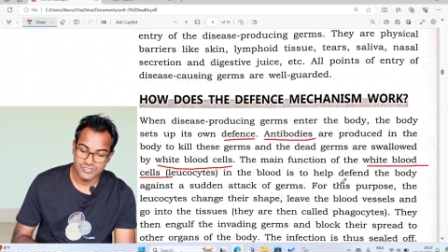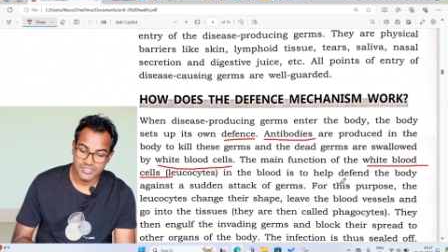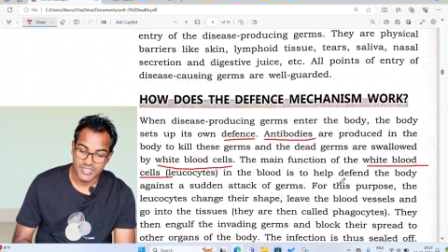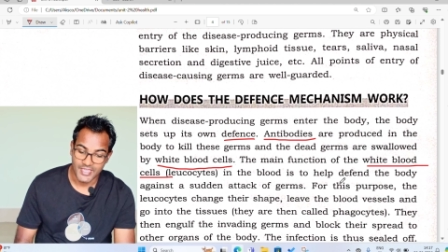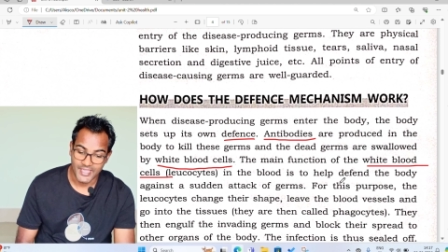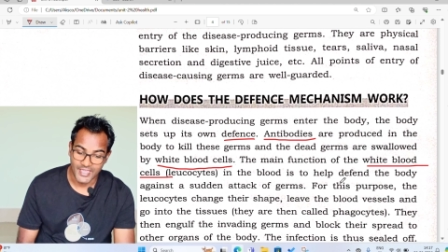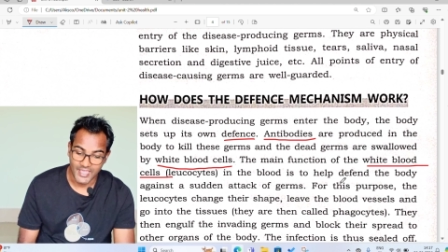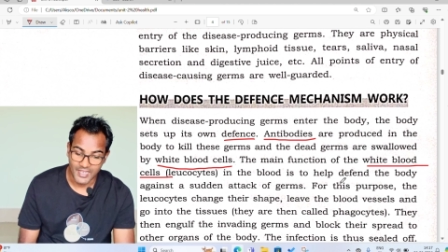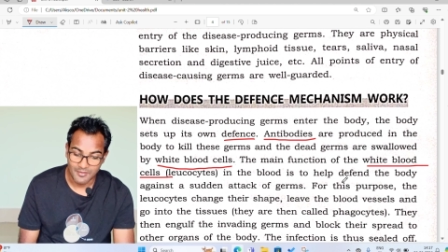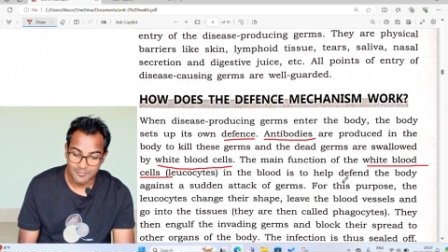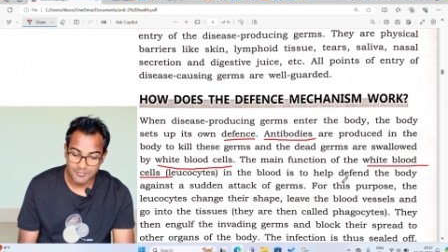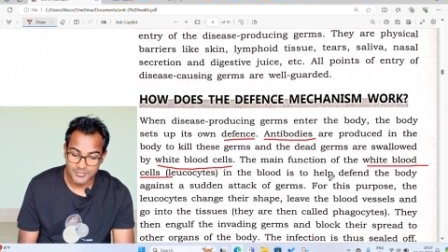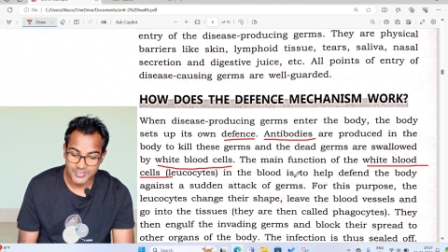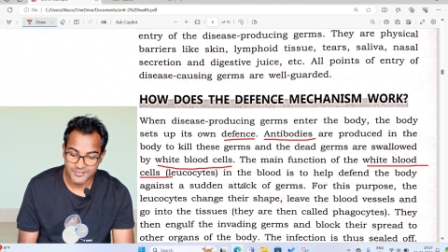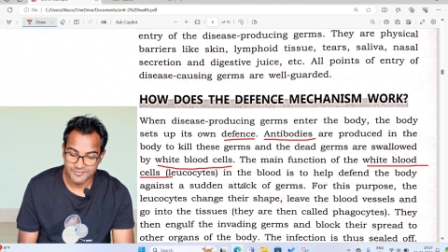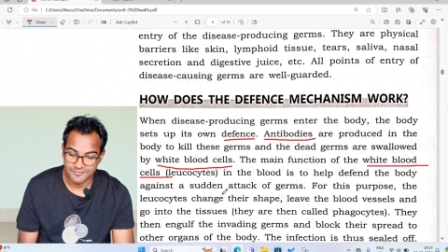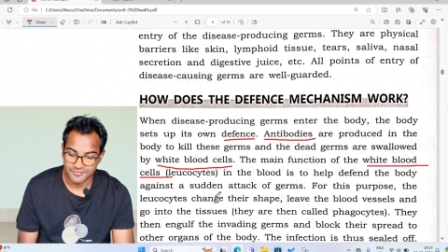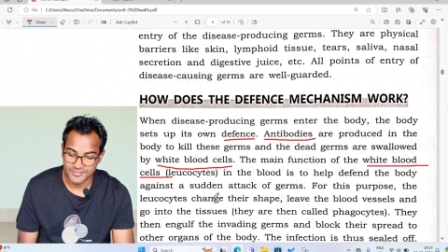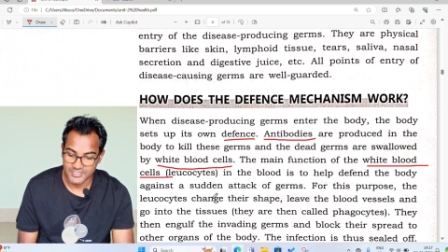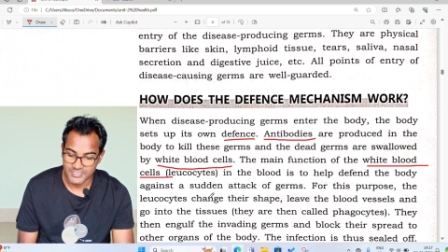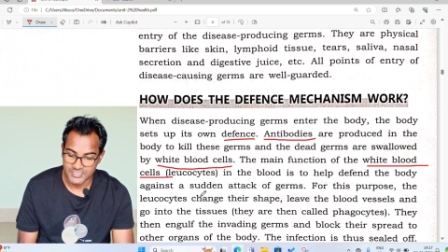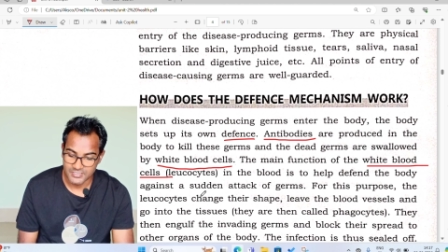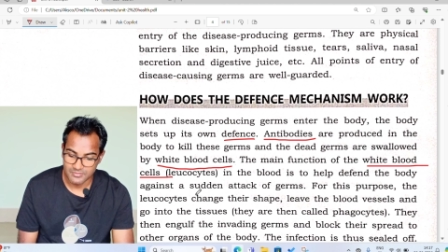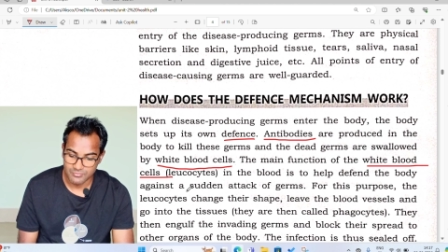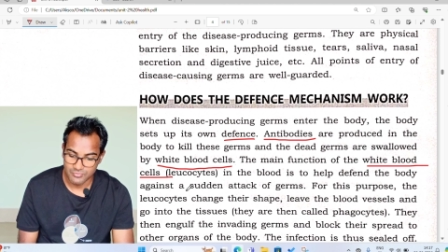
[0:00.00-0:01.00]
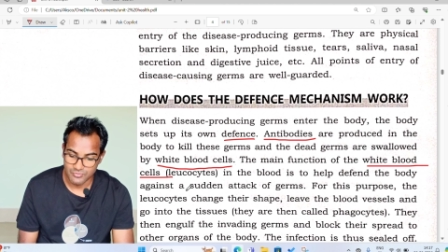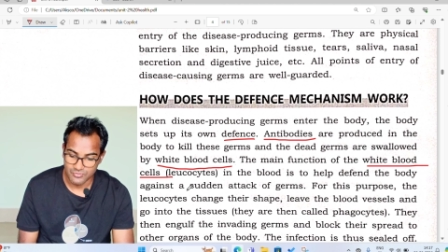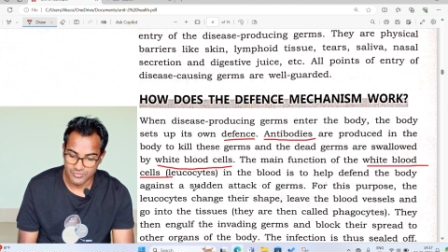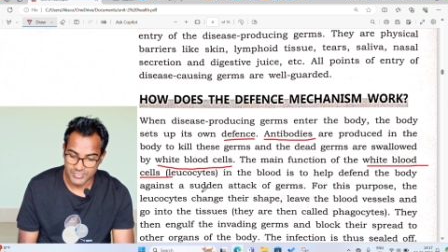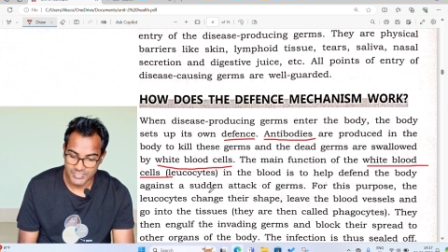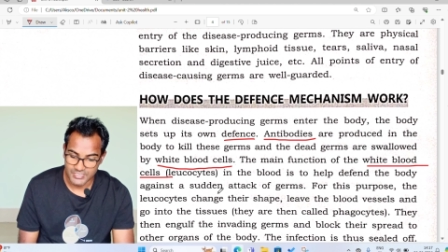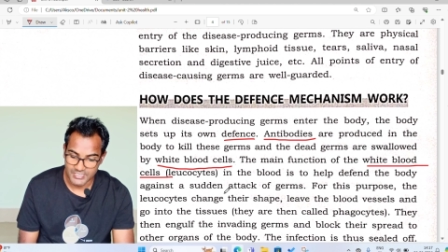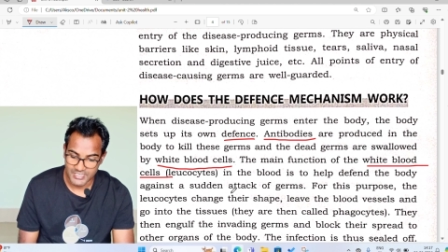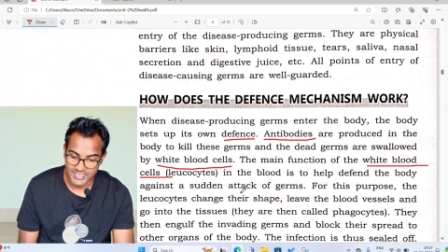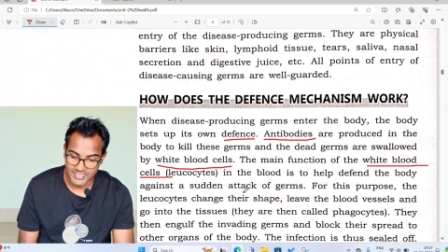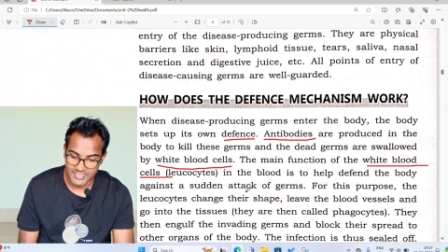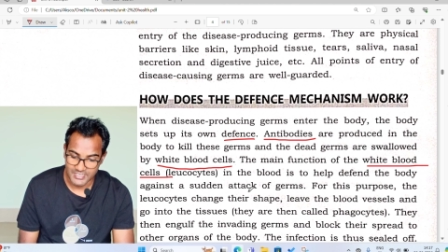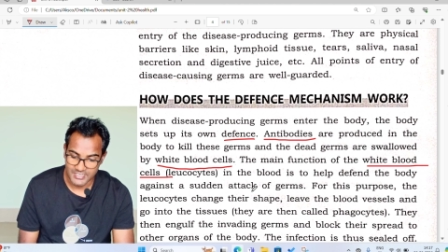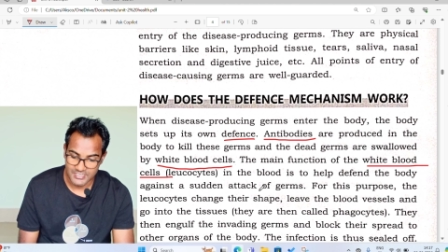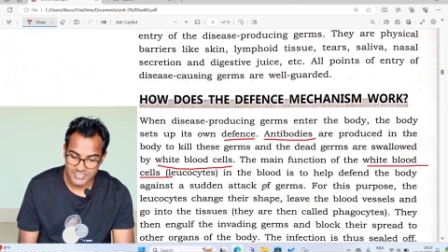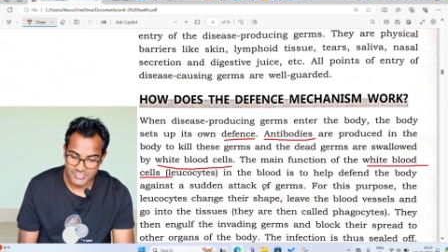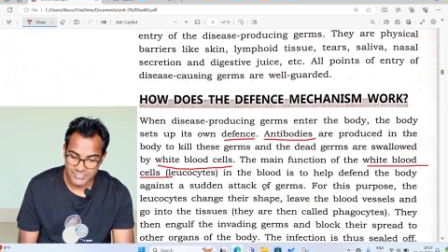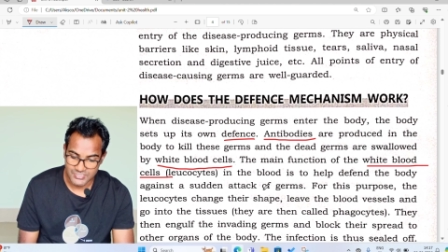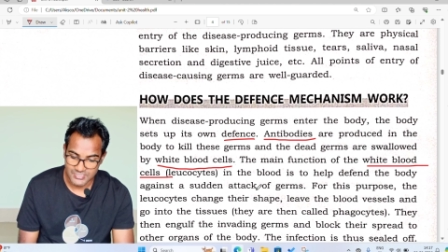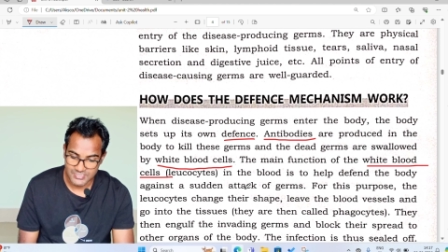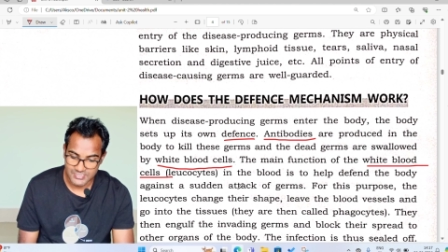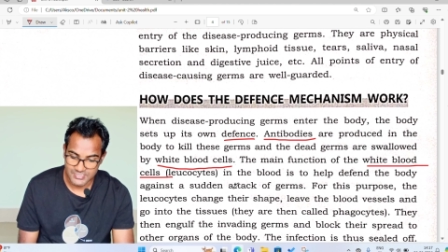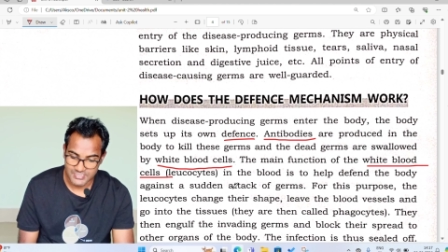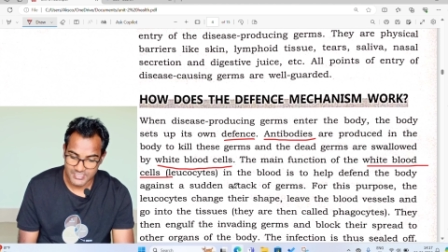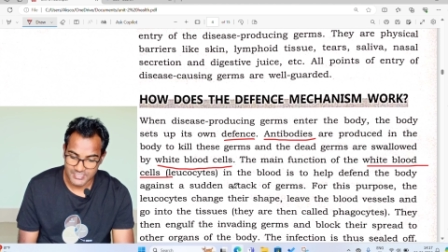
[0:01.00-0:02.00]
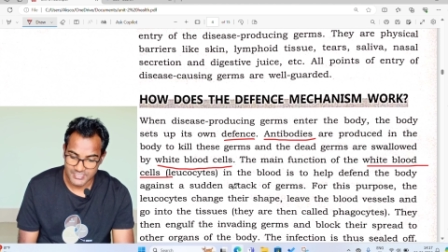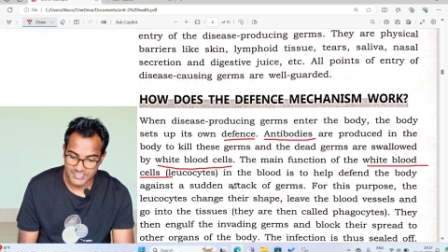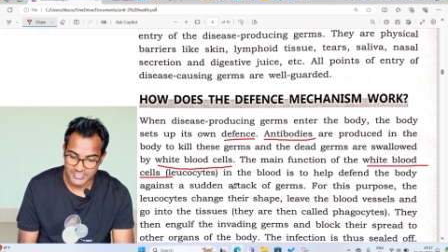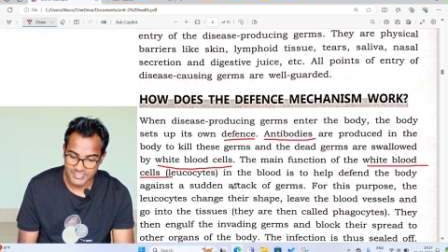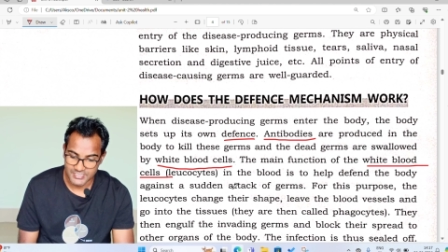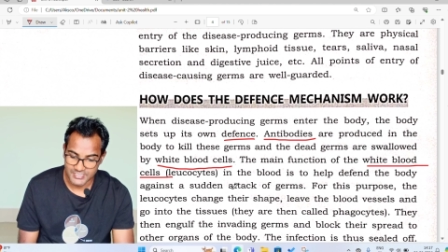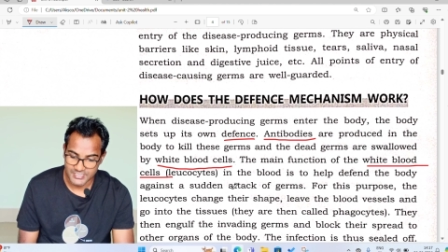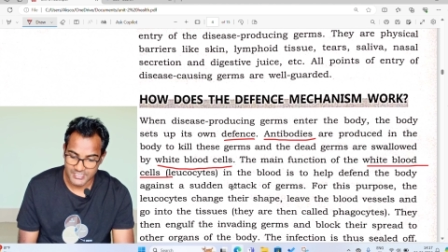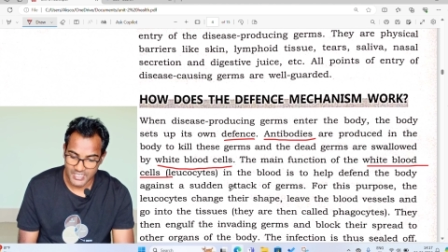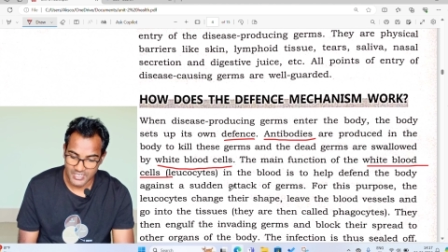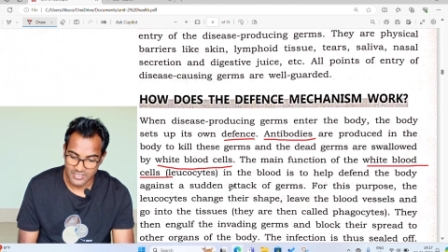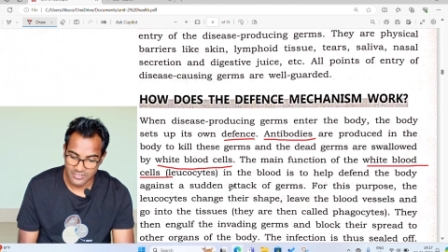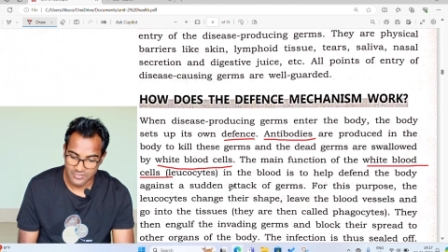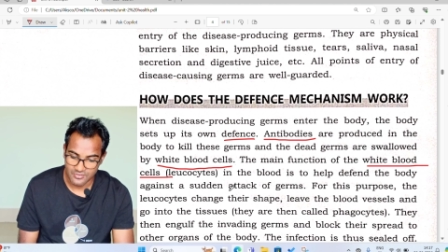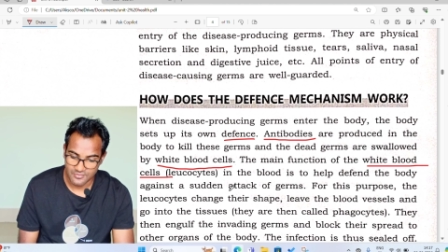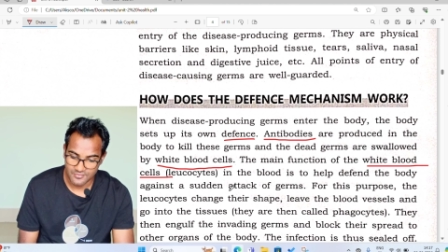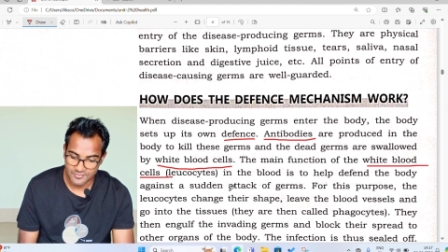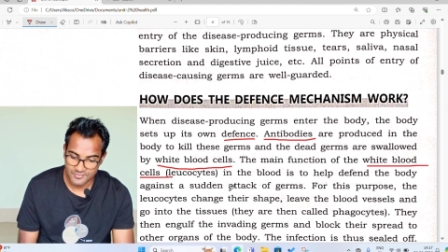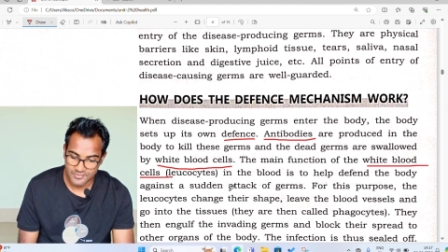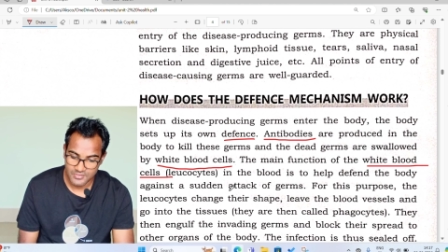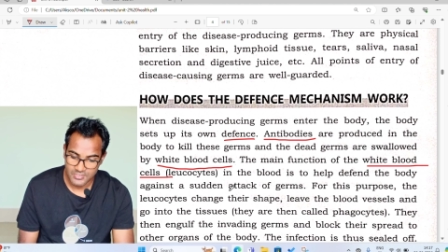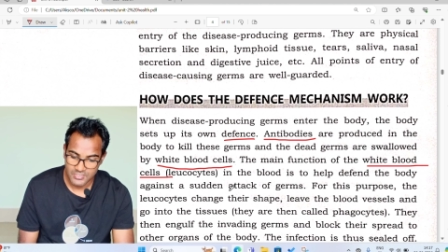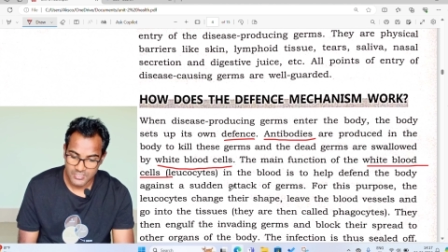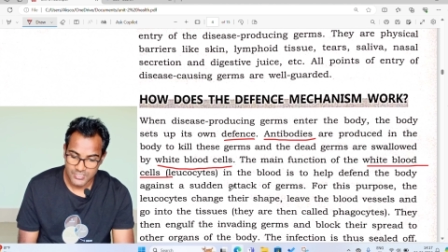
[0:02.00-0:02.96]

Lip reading: help defend the body against a sudden attack of